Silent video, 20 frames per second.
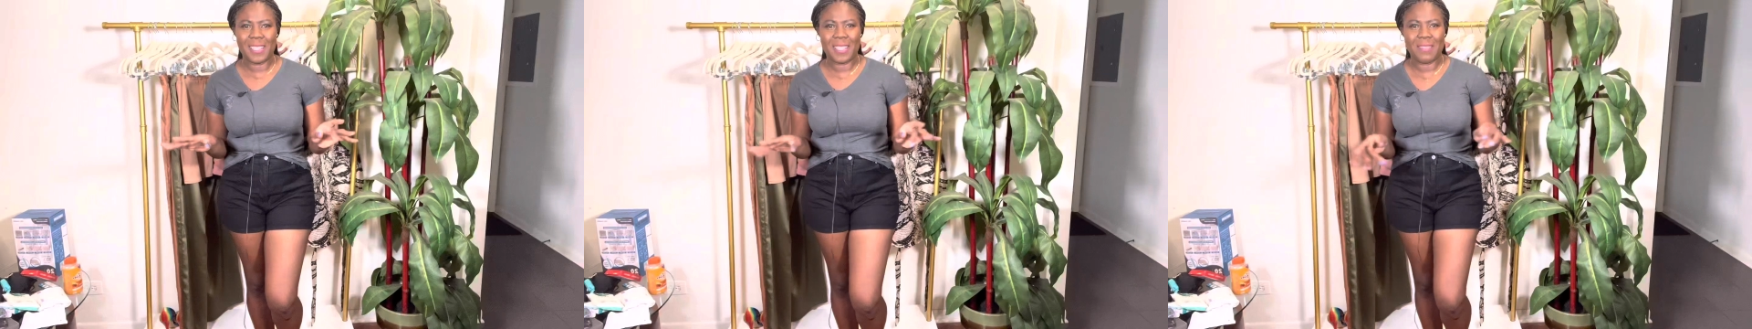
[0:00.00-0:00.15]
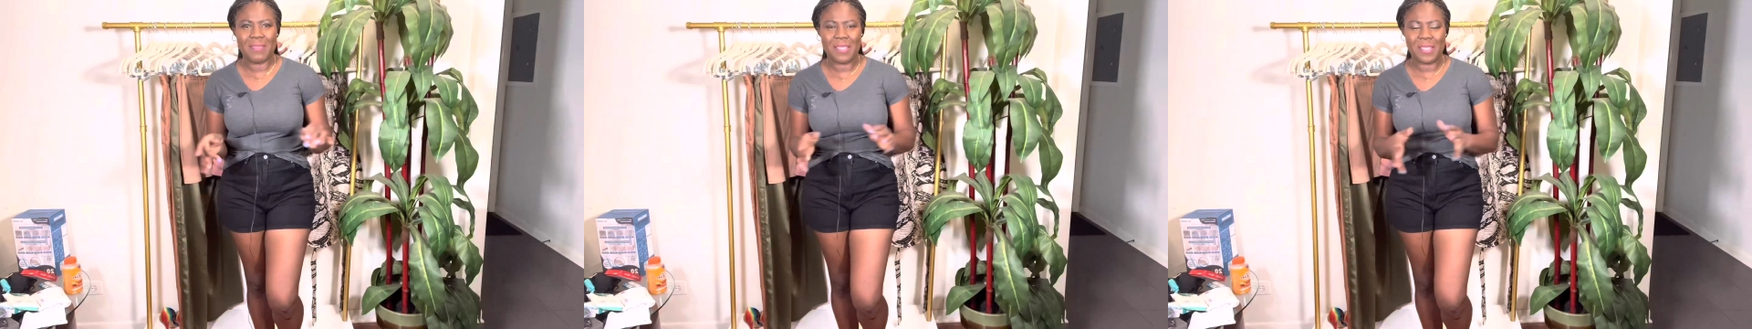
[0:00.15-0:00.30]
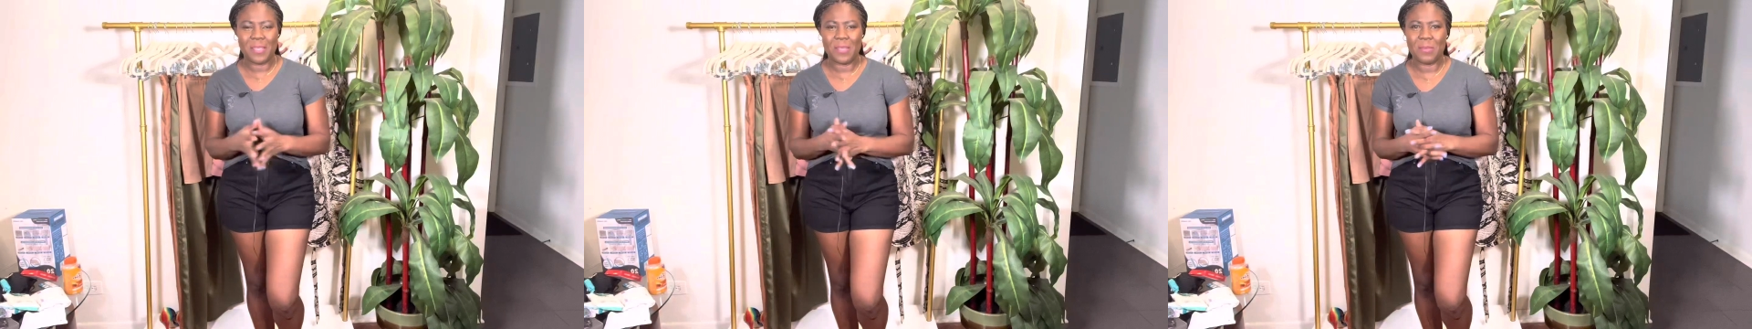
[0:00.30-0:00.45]

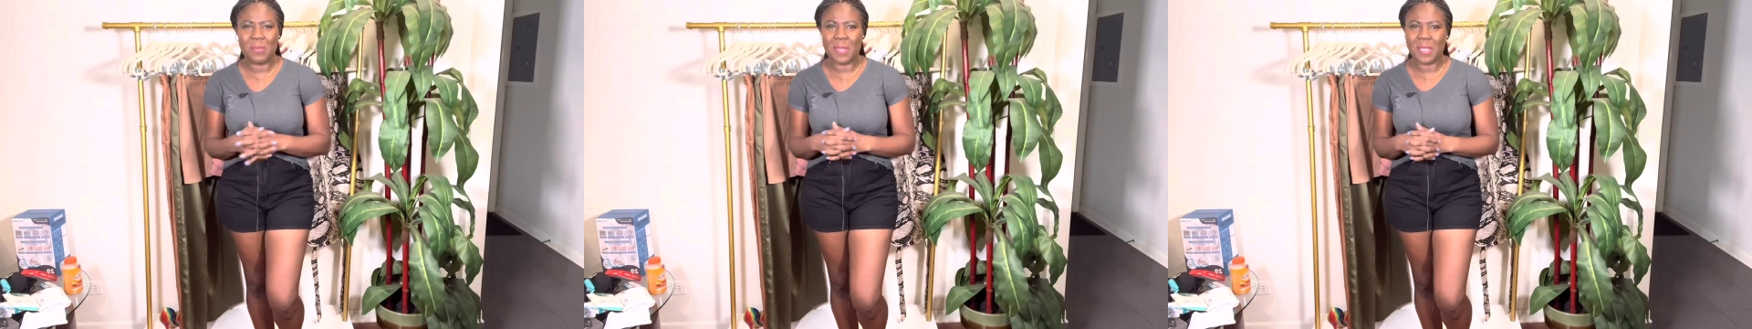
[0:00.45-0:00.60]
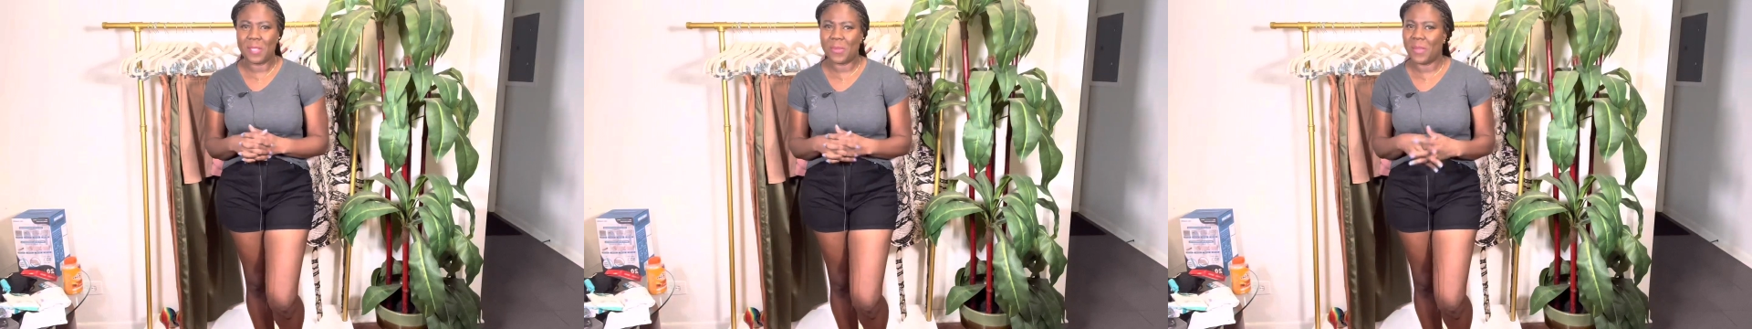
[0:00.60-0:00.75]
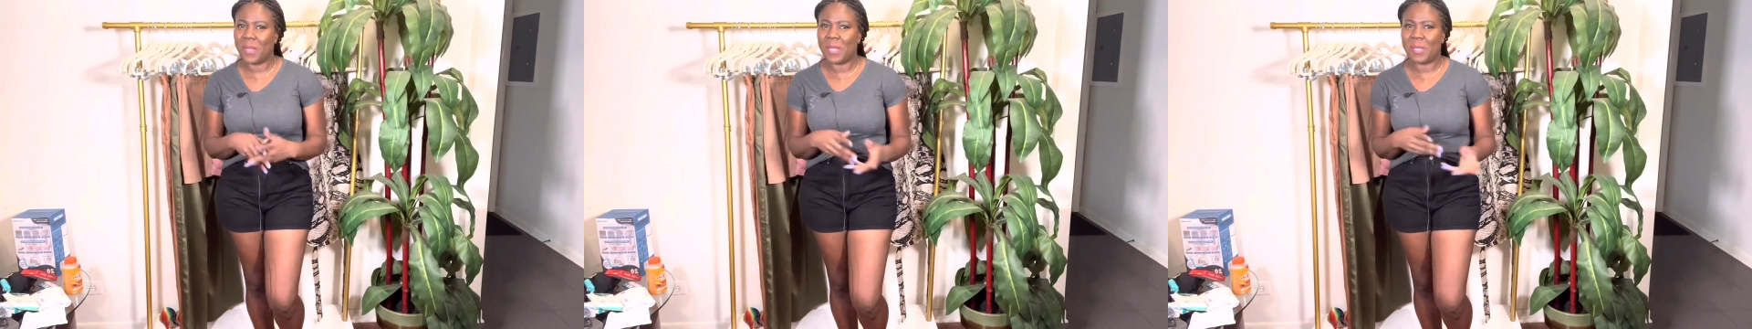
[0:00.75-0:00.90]
lovely
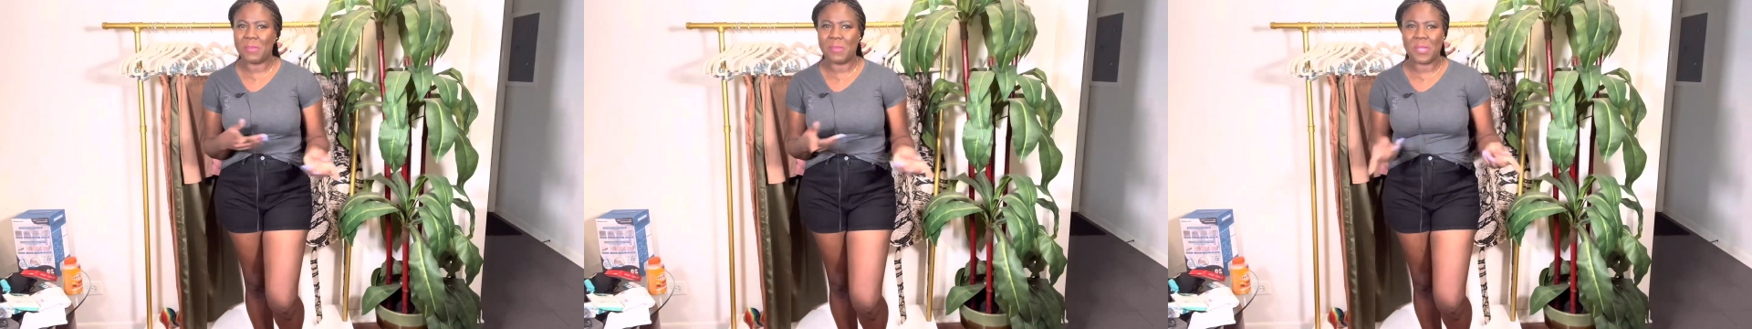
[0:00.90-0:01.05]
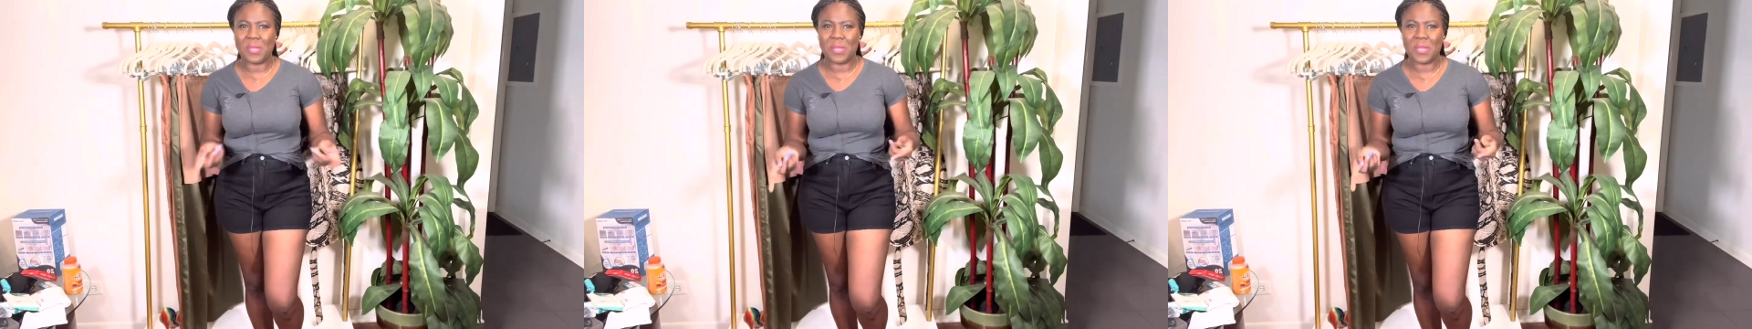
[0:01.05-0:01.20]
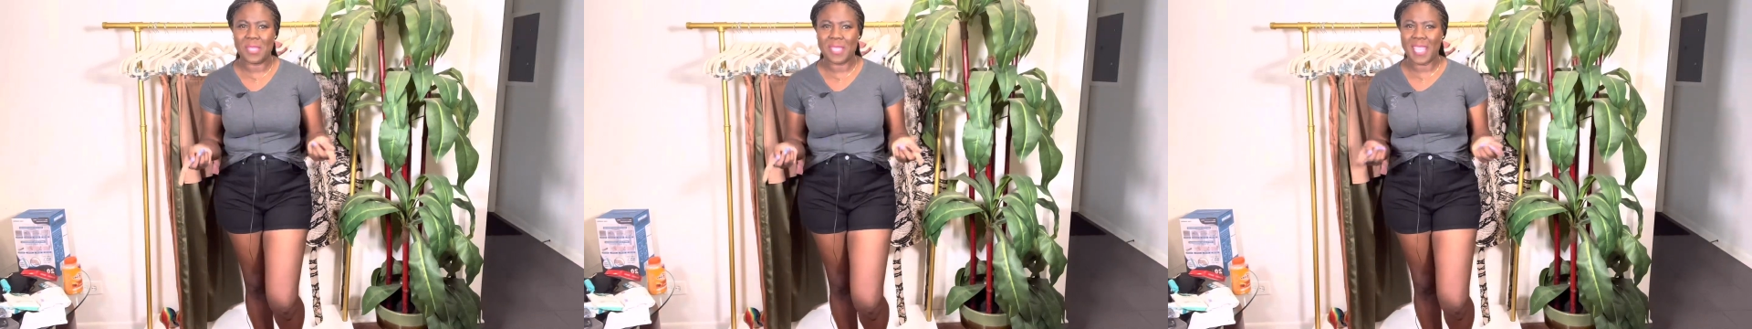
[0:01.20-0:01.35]
humans. Welcome
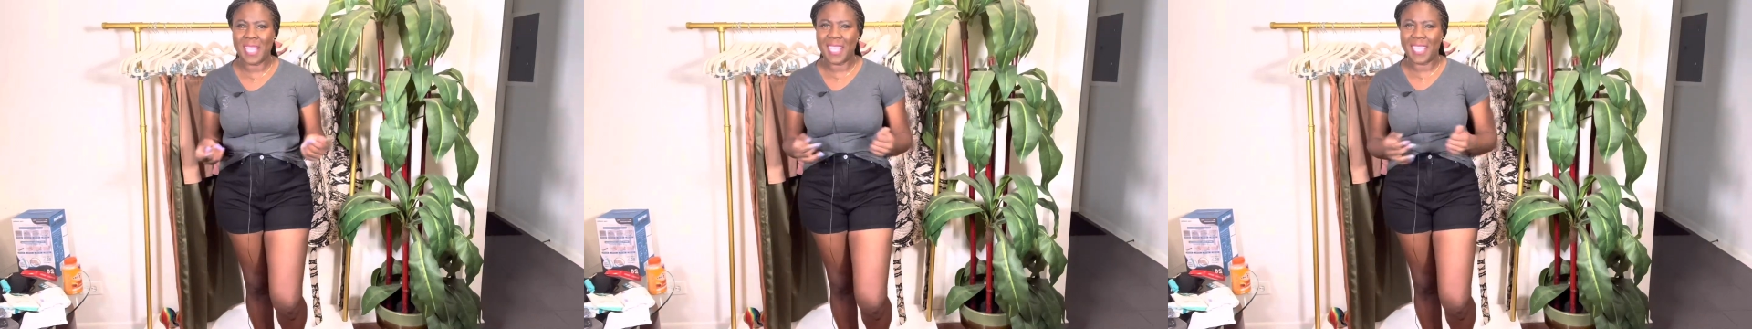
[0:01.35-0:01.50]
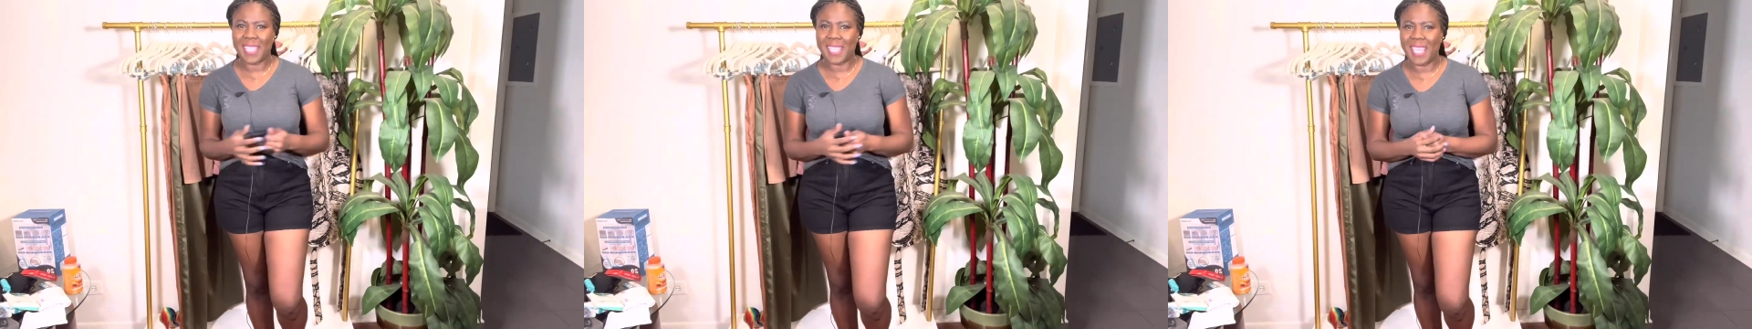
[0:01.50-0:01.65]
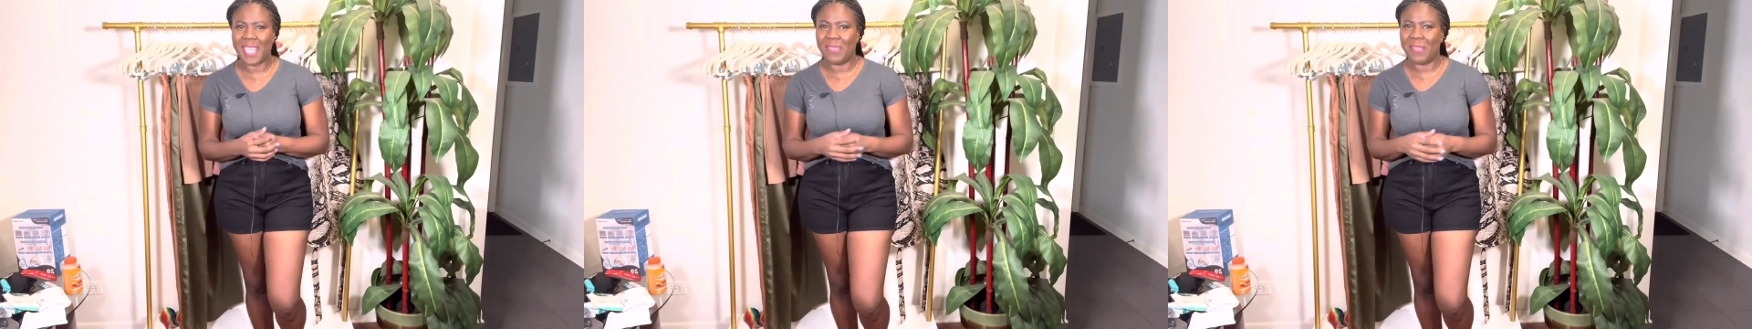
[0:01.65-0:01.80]
to Just I
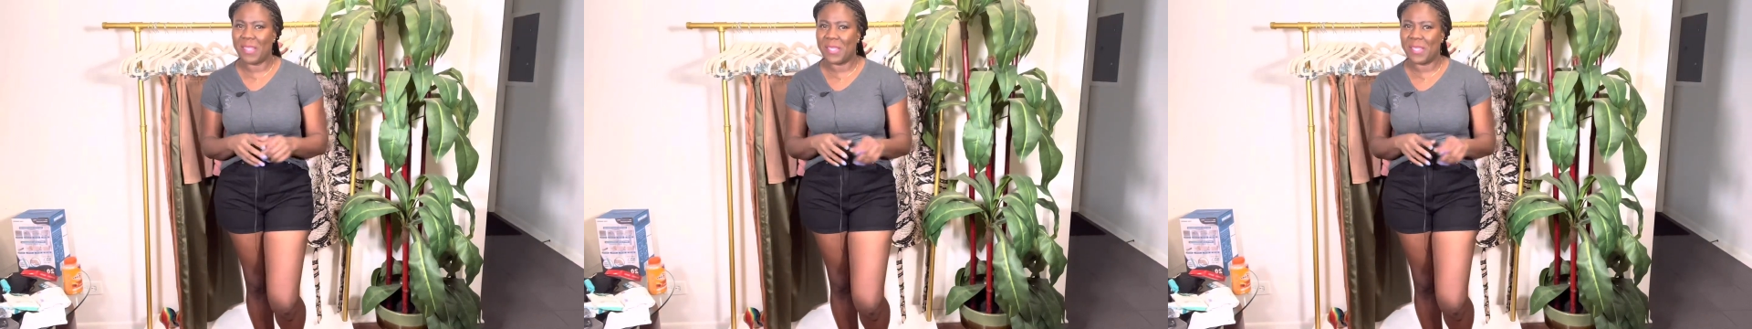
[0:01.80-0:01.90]
and K,